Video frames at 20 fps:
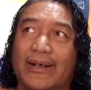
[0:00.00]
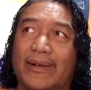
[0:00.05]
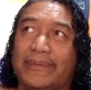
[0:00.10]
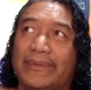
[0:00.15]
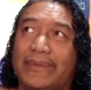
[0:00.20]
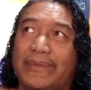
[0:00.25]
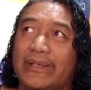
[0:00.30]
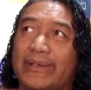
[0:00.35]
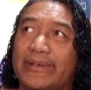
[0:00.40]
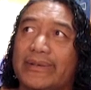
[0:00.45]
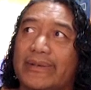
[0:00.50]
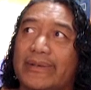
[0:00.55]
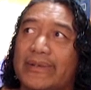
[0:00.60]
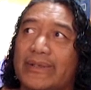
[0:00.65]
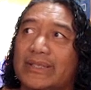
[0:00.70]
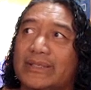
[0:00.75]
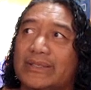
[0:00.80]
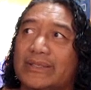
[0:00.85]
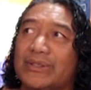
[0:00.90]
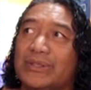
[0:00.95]

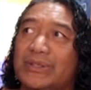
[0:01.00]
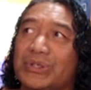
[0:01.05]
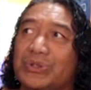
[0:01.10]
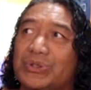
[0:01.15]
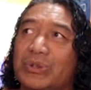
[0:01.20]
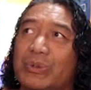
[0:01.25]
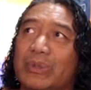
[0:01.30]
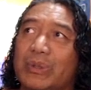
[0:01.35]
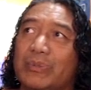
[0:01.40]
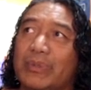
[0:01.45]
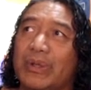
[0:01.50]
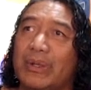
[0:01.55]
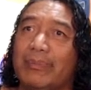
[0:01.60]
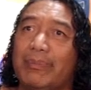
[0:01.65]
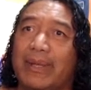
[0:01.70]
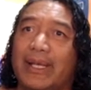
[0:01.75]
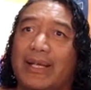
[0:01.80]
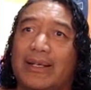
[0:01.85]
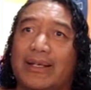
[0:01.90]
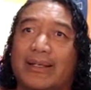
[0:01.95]
The sooner you remember, the
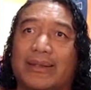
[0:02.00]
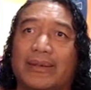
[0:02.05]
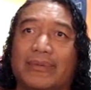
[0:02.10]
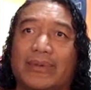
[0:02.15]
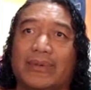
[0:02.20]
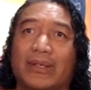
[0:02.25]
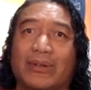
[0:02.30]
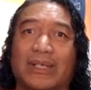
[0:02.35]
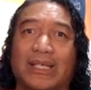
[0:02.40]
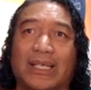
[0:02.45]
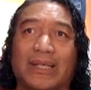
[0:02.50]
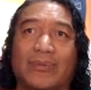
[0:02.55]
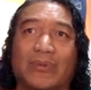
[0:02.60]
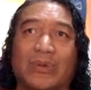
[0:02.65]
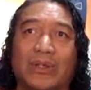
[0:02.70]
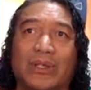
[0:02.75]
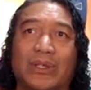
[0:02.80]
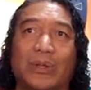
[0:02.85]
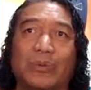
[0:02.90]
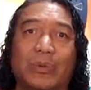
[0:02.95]
better. But okay, if
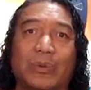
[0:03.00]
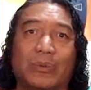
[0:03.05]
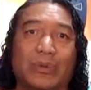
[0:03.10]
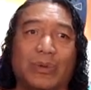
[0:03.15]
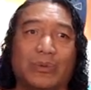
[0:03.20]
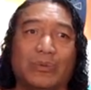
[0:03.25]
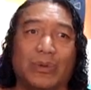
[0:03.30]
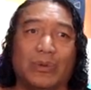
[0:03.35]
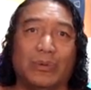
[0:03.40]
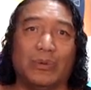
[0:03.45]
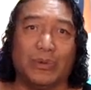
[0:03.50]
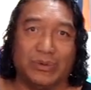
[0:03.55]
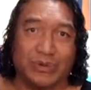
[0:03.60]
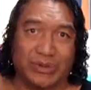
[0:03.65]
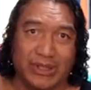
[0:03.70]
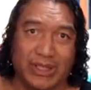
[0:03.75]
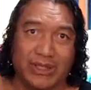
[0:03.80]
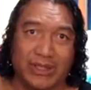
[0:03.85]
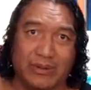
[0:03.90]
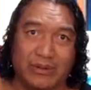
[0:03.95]
you don't remember, we'll
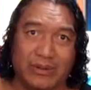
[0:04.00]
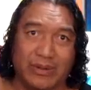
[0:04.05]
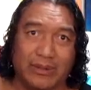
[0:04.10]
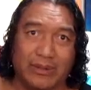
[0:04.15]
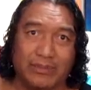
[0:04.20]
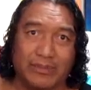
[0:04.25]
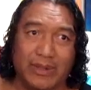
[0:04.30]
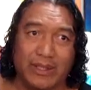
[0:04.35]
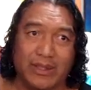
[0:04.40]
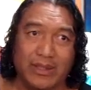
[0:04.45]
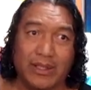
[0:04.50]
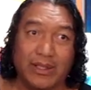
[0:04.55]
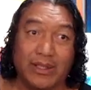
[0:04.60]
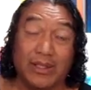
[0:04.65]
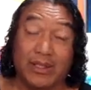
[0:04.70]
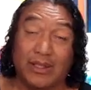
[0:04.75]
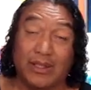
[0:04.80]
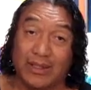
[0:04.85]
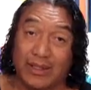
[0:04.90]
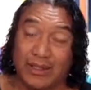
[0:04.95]
shake you up.
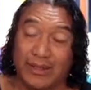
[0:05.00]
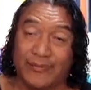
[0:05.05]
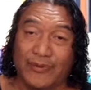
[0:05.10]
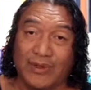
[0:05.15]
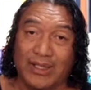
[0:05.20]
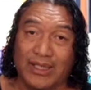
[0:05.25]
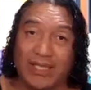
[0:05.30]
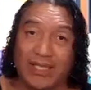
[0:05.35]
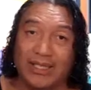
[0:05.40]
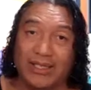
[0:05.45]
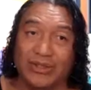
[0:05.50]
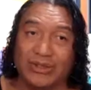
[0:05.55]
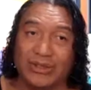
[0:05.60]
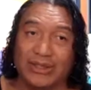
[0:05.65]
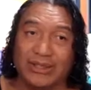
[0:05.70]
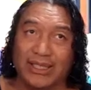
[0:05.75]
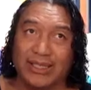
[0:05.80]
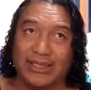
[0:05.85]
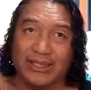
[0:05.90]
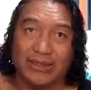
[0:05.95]
And if you need
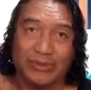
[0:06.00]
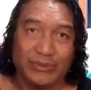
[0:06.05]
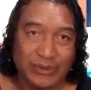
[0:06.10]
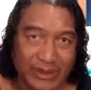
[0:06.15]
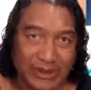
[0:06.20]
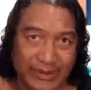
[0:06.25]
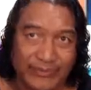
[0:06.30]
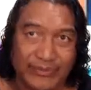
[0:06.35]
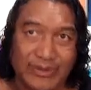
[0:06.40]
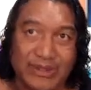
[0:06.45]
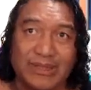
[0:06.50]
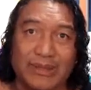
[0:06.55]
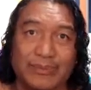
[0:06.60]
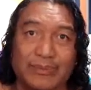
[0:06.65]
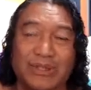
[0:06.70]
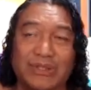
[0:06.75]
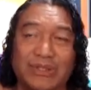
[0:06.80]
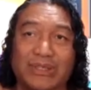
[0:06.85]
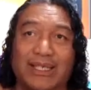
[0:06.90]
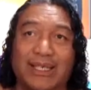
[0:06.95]
education, we'll give you some
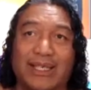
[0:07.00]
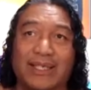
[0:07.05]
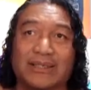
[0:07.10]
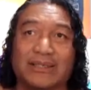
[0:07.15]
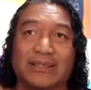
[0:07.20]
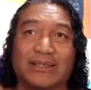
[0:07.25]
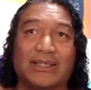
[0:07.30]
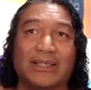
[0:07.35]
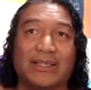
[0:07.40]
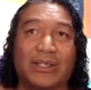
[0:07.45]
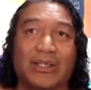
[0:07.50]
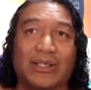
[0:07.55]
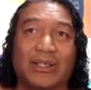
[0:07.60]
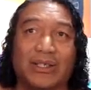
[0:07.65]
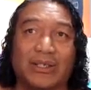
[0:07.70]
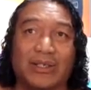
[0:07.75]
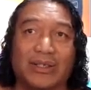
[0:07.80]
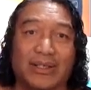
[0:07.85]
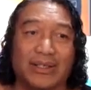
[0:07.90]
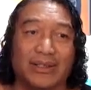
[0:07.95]
education.
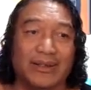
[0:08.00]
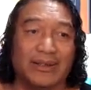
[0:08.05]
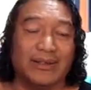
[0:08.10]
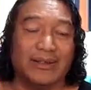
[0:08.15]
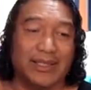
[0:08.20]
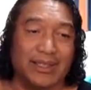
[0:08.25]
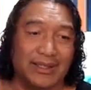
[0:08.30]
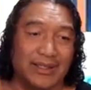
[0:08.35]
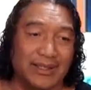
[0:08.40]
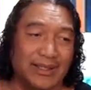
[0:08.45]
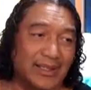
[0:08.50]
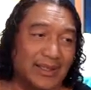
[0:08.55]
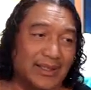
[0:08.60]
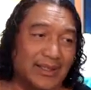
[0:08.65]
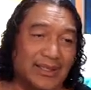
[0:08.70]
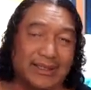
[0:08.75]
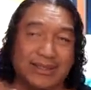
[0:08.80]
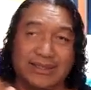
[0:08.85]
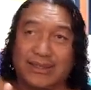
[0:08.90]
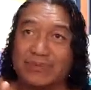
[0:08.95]

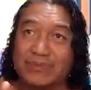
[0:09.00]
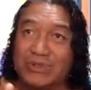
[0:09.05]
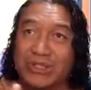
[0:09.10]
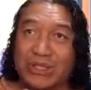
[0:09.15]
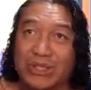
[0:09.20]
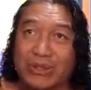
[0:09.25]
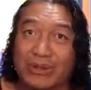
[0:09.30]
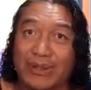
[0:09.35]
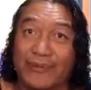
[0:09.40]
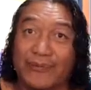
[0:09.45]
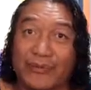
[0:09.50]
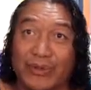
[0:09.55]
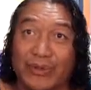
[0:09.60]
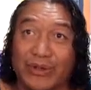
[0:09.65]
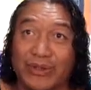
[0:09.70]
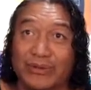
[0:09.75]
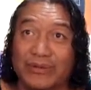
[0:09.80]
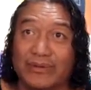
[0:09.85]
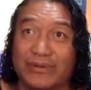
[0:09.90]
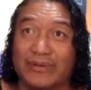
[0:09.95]
Here's some sharing for
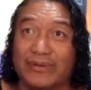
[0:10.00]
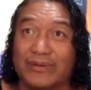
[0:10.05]
you.